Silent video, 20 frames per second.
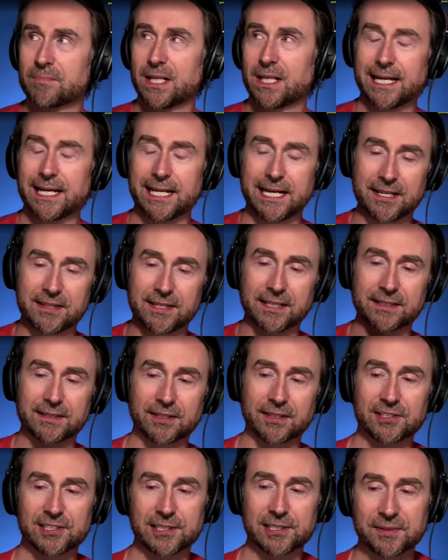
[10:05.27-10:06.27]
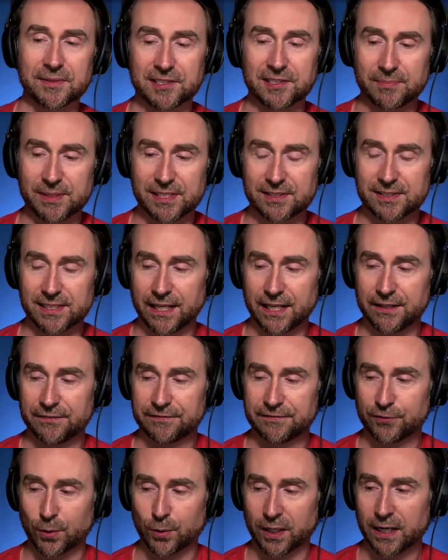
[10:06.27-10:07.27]
And I think there's something to be said
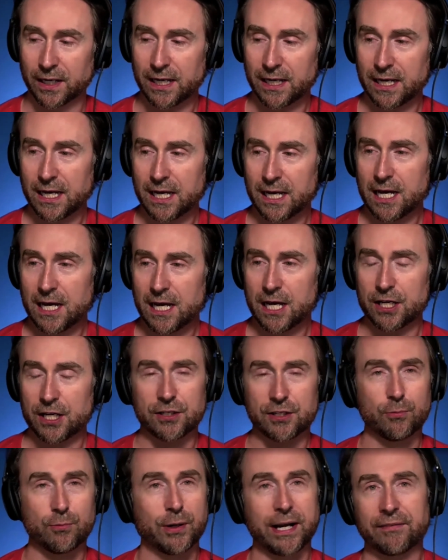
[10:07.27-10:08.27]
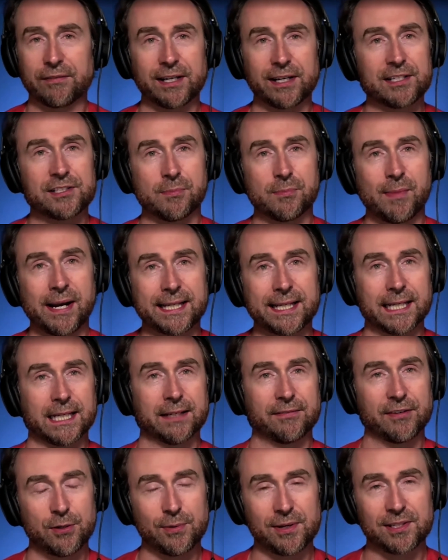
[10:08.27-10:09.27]
for whatever it is you're making. If
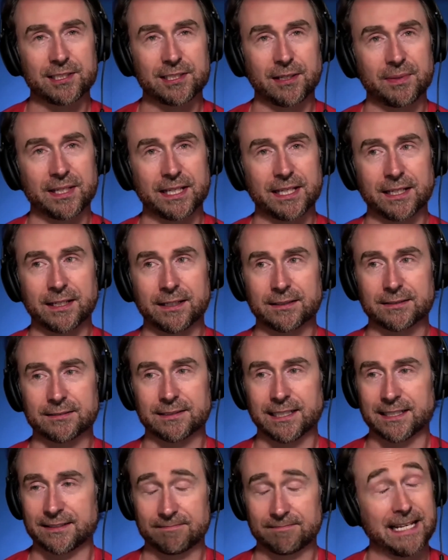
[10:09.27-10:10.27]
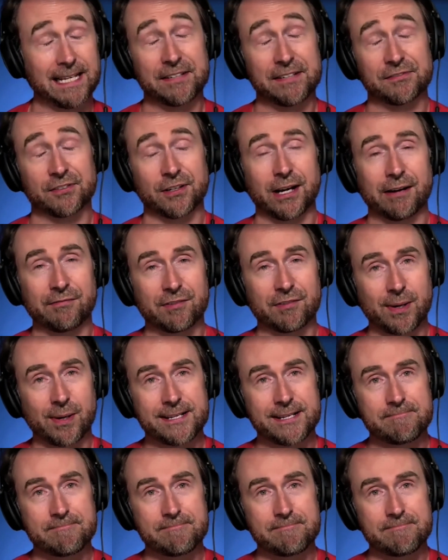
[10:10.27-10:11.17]
you're doing something that ain't for everybody,